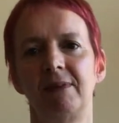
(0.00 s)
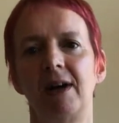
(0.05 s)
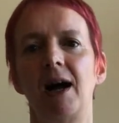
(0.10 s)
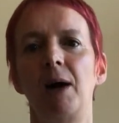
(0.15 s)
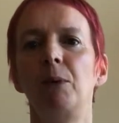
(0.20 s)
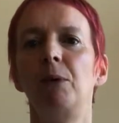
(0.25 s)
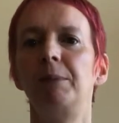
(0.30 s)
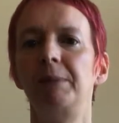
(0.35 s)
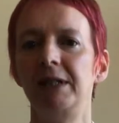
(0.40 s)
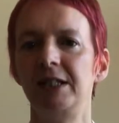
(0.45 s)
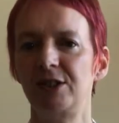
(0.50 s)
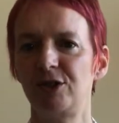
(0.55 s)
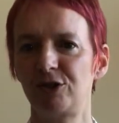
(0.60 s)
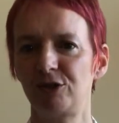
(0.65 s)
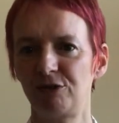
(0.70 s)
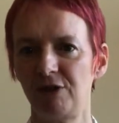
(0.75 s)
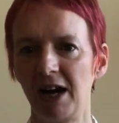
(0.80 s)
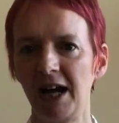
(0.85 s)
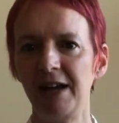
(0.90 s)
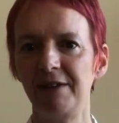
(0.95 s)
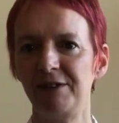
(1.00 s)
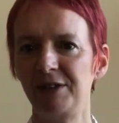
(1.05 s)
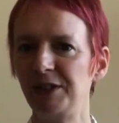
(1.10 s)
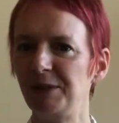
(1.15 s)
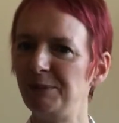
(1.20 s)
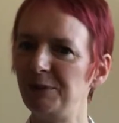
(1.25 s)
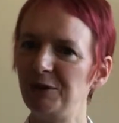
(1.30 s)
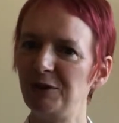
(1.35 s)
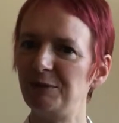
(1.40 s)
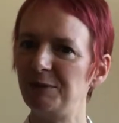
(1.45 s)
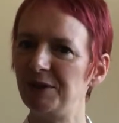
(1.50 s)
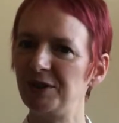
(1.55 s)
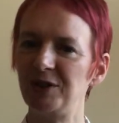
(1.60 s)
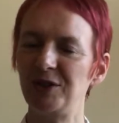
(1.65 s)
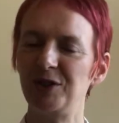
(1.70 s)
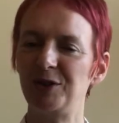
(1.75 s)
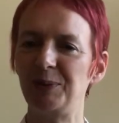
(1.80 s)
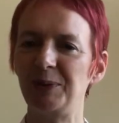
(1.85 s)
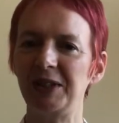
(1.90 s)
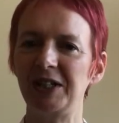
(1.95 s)
I will be describing the movements
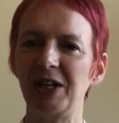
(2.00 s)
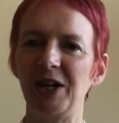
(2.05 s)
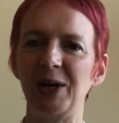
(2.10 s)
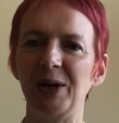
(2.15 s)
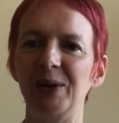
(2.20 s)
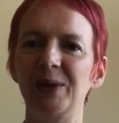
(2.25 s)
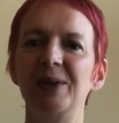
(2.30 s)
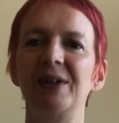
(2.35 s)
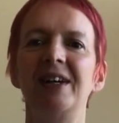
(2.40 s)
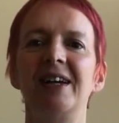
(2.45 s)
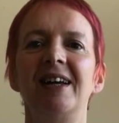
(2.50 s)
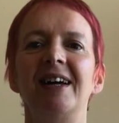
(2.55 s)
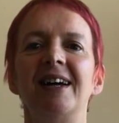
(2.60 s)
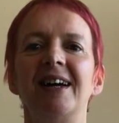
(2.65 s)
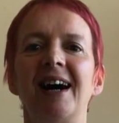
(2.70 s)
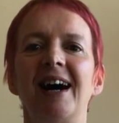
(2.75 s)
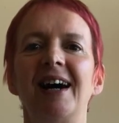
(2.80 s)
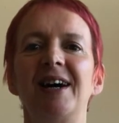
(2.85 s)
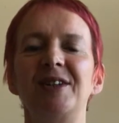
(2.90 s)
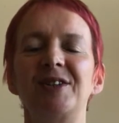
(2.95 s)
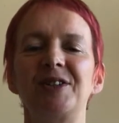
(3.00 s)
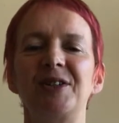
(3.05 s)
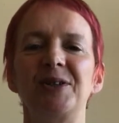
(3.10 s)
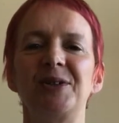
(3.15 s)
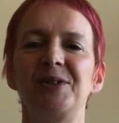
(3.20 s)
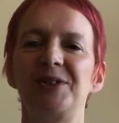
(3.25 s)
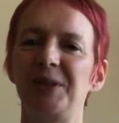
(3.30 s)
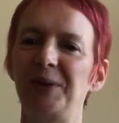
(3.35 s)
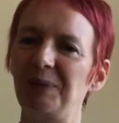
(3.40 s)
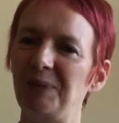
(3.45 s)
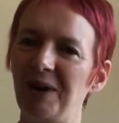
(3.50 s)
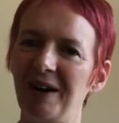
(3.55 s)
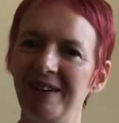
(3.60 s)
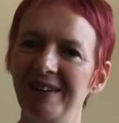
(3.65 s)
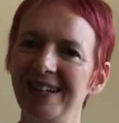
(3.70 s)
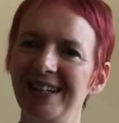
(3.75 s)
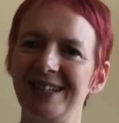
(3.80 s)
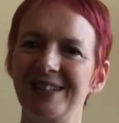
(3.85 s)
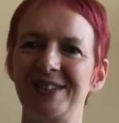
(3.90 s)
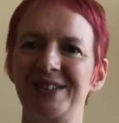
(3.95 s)
as we go uh, so don't
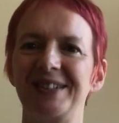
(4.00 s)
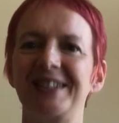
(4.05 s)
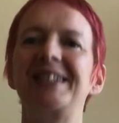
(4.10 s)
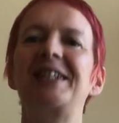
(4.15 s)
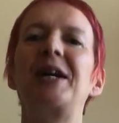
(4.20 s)
worry, it's